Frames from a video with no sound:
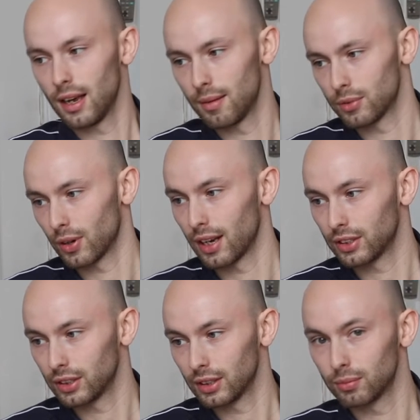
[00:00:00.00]
So
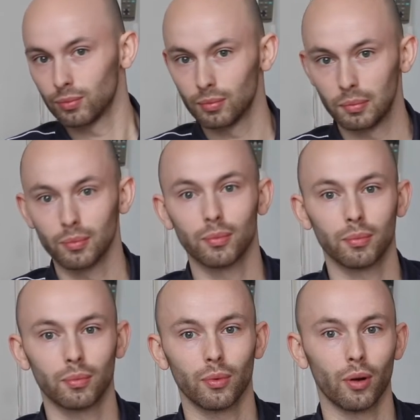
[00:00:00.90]
actually,
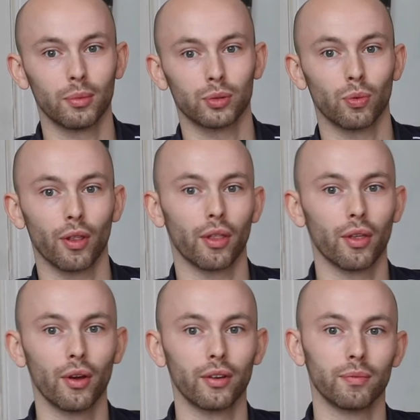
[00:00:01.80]
almost
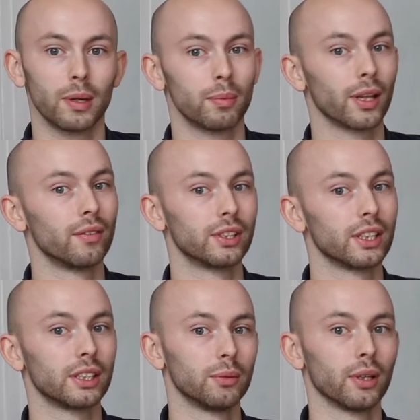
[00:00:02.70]
1/3 of people over
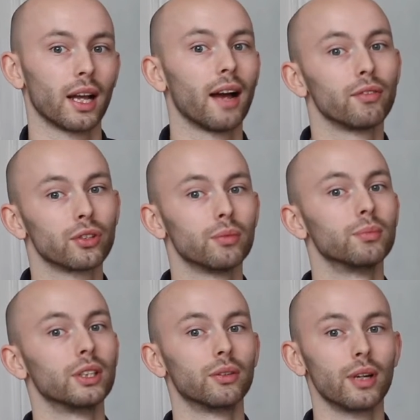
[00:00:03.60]
60 will have some
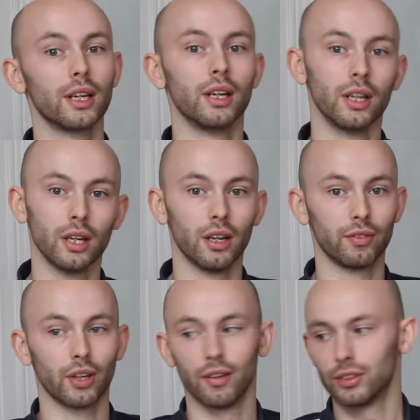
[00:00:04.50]
degree of
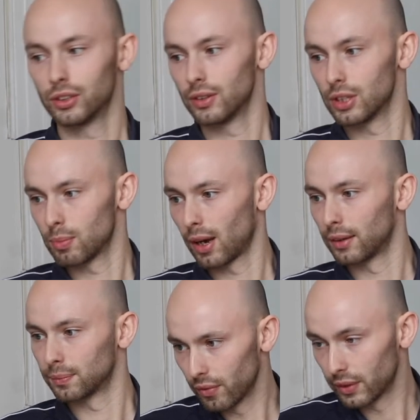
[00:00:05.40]
curvature in the
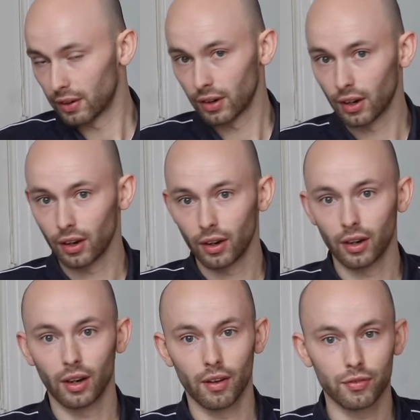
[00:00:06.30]
spine. There
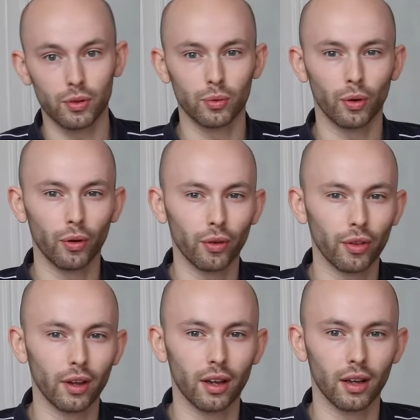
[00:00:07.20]
are a few
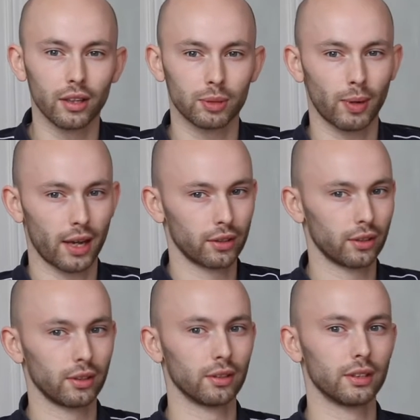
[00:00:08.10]
other
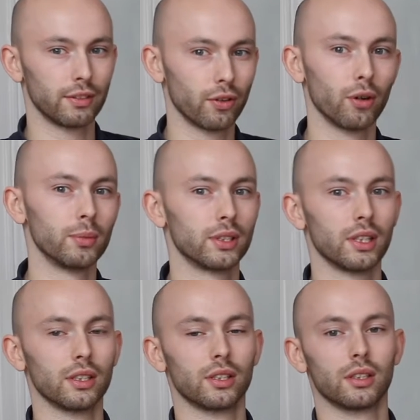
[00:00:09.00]
spinal
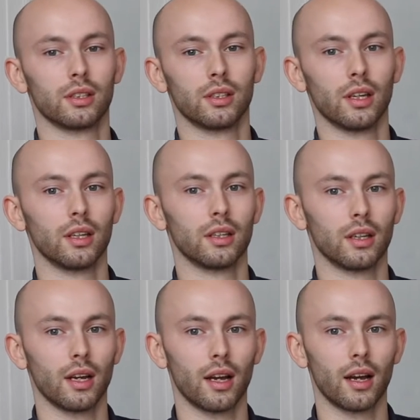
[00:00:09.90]
deformities that
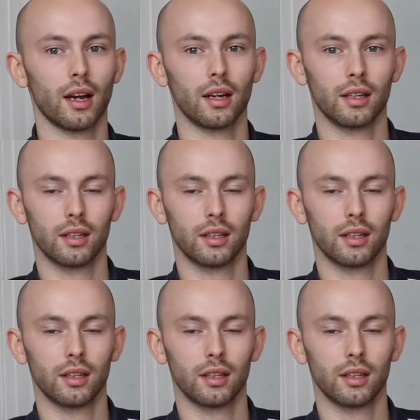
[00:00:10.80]
are